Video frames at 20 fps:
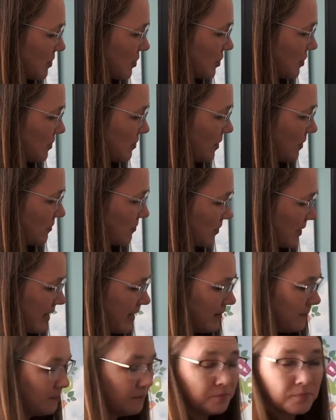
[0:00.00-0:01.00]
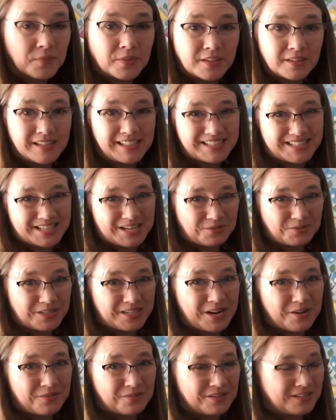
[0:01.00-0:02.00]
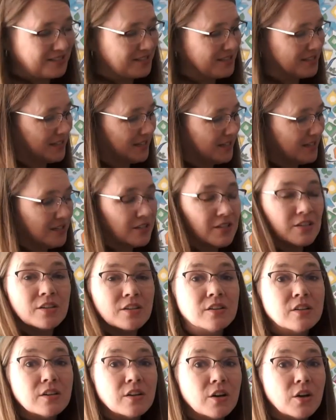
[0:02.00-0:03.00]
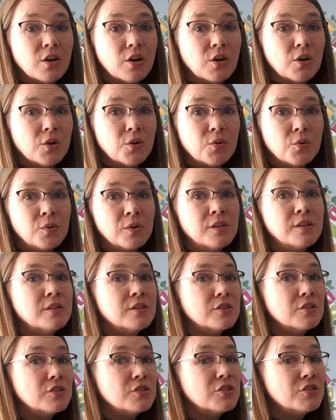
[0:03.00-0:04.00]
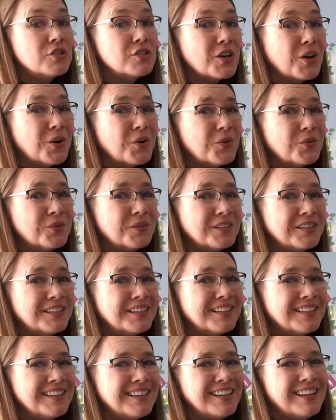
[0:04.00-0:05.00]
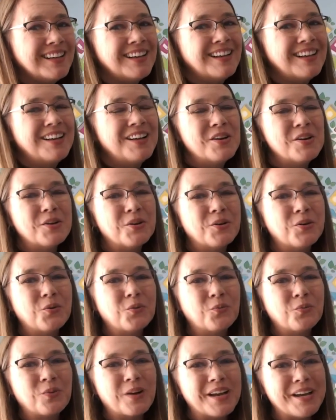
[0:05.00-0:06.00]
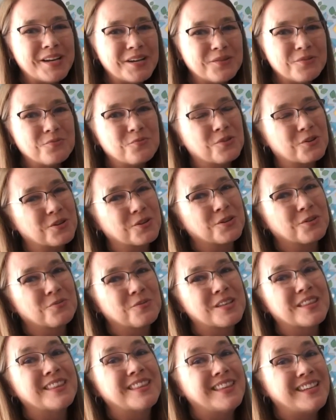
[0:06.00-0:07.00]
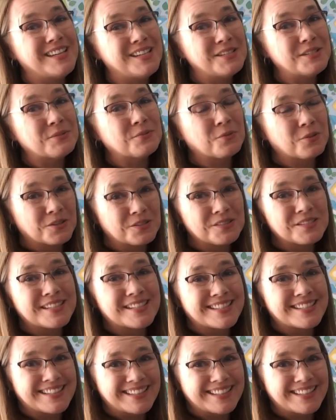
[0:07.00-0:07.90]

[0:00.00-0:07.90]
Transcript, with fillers: two over it. Let's sound it out. D, o, dough. Great work with these words